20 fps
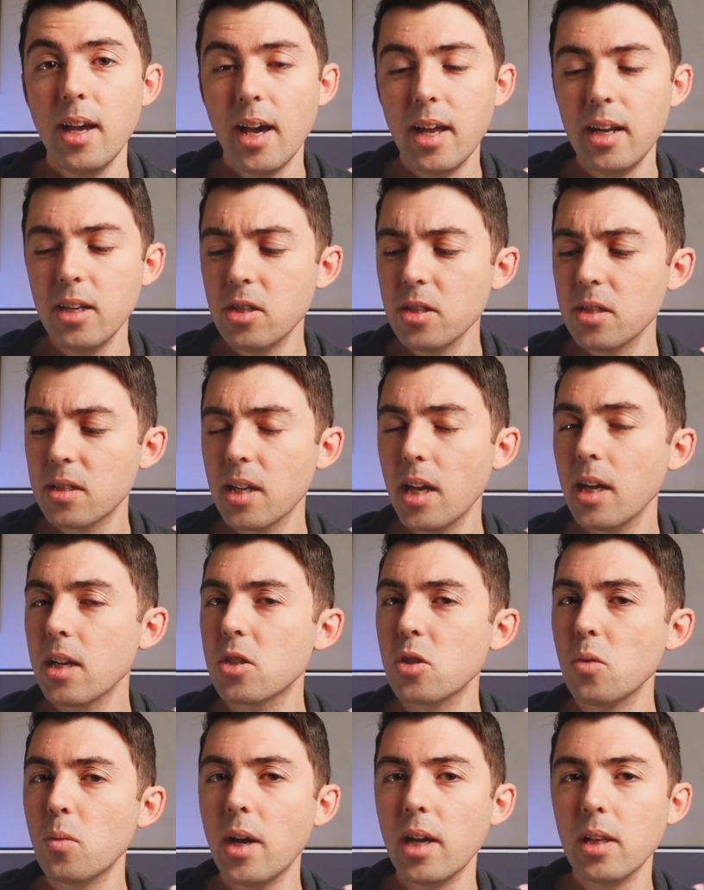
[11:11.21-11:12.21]
And it just
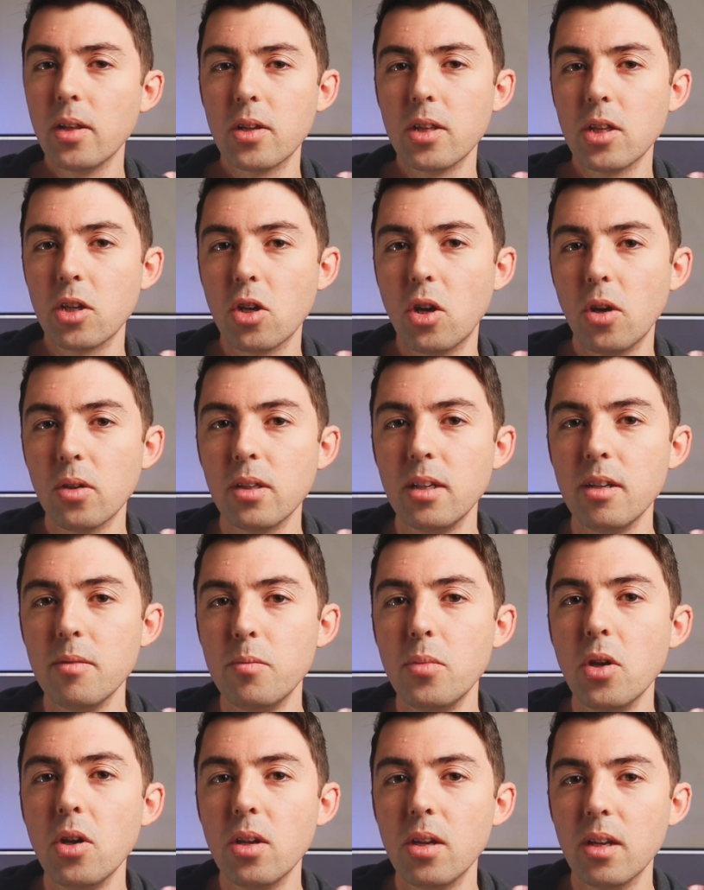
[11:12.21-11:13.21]
takes away a lot of the
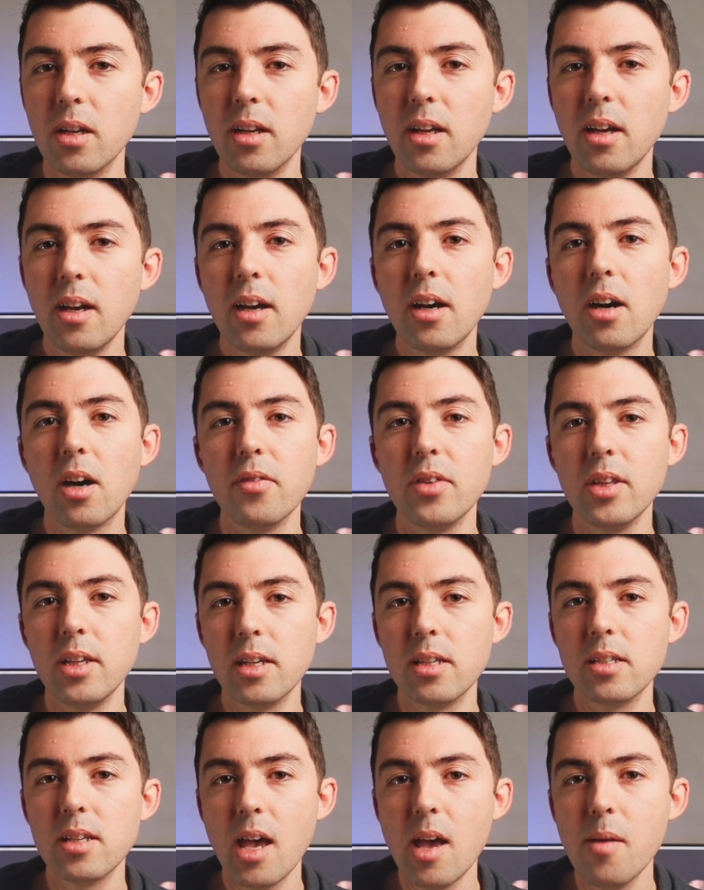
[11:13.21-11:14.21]
cognitive burden of
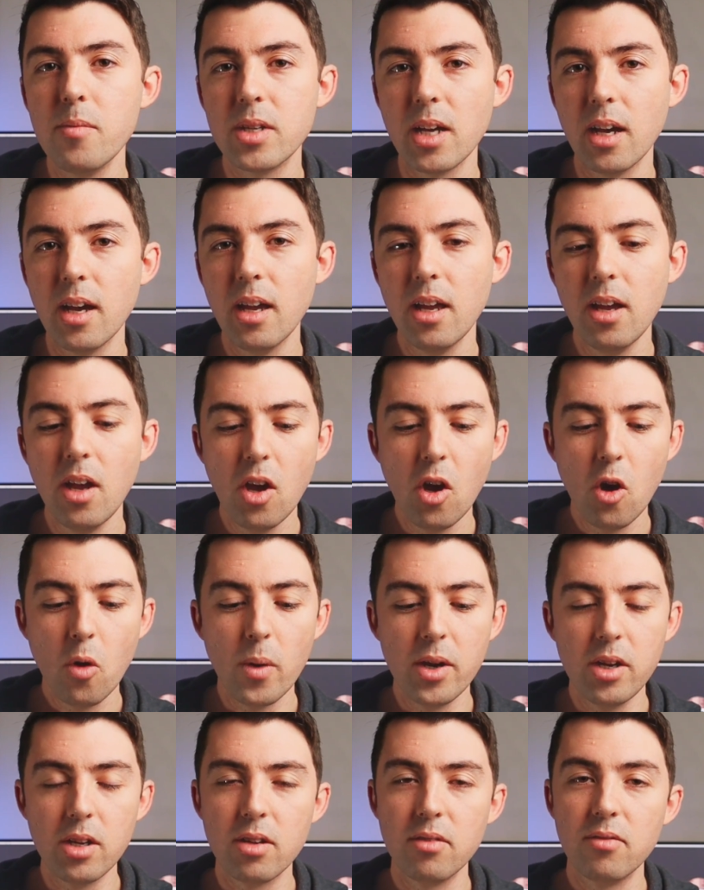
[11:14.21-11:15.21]
the exam day
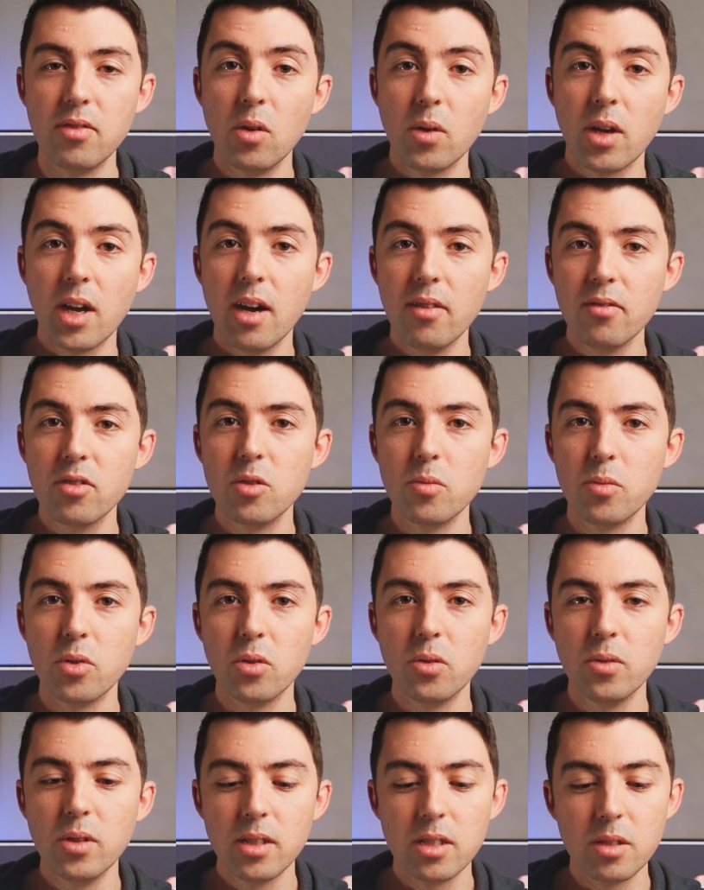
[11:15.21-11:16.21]
when you can feel
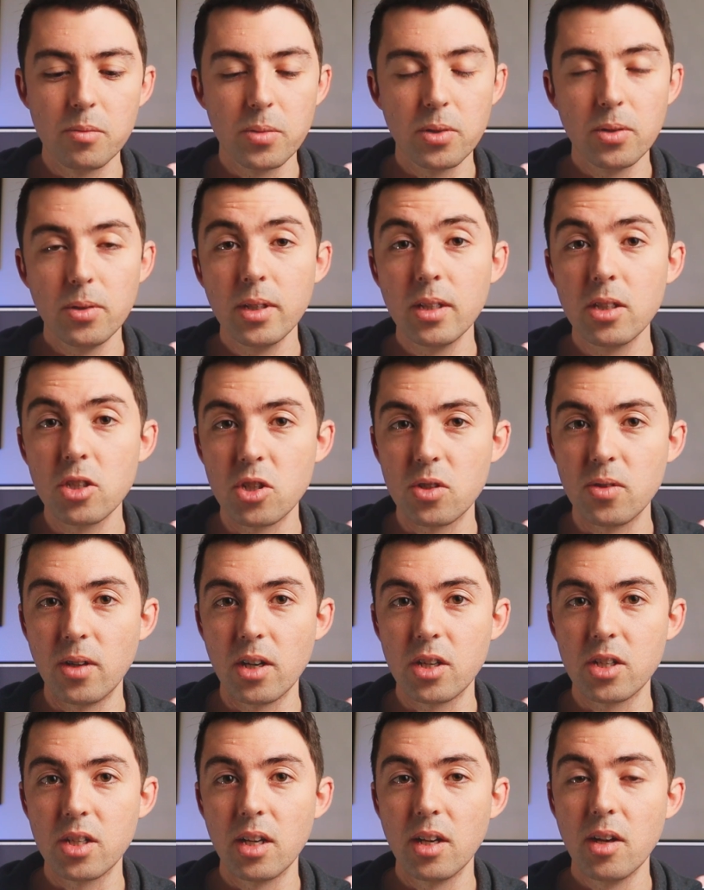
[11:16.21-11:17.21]
comfortable deploying the
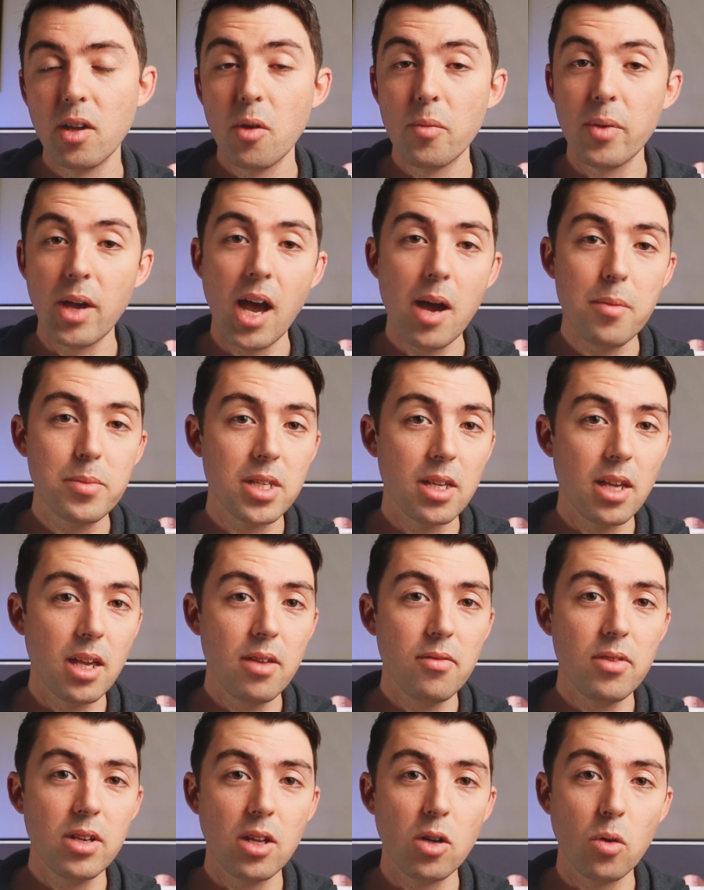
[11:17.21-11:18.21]
structure, perhaps
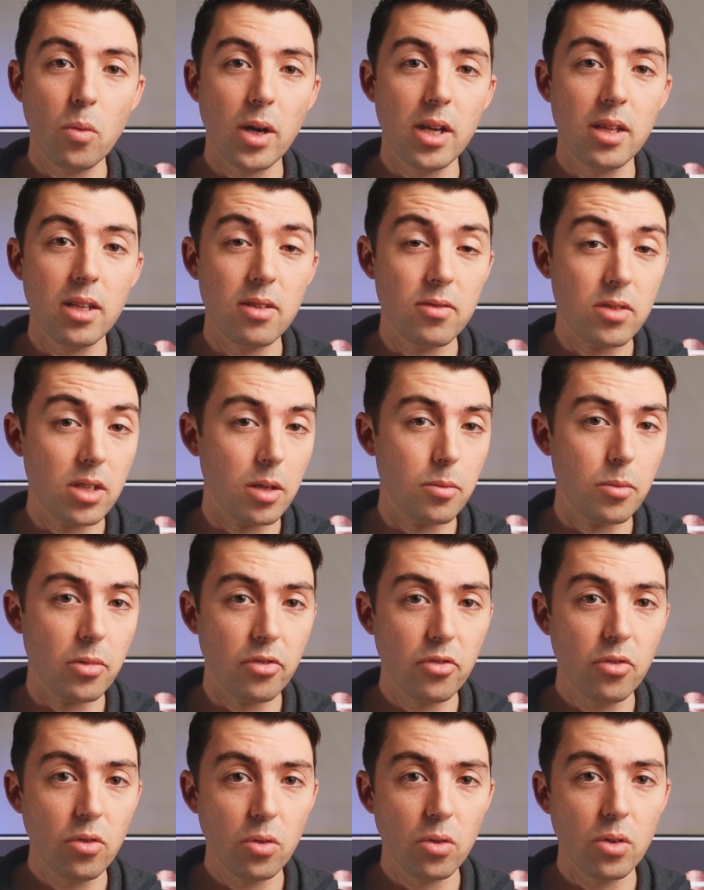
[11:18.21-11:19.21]
even in a way that you've done
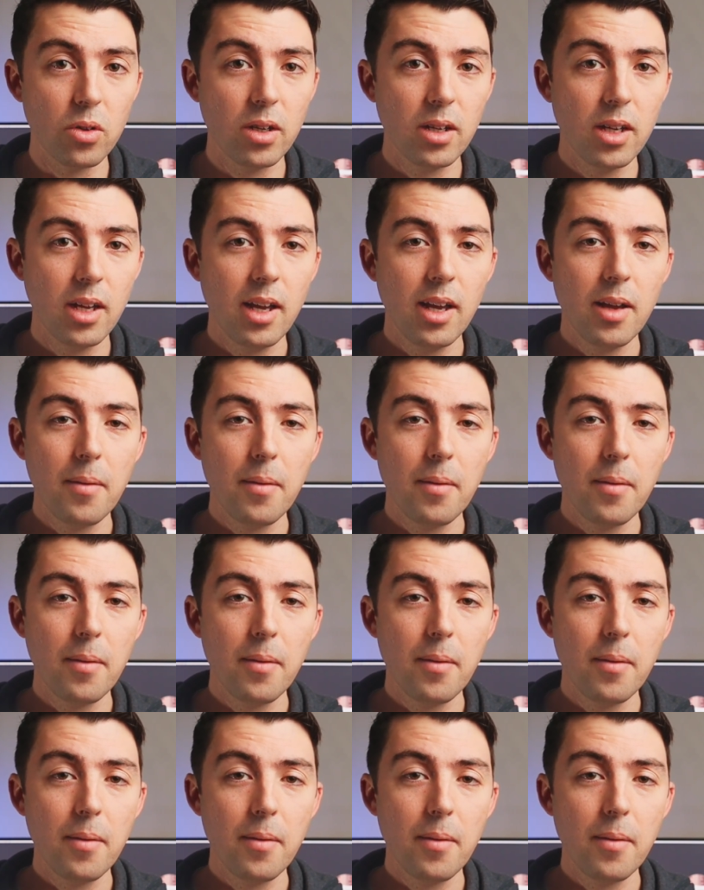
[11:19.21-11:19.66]
before,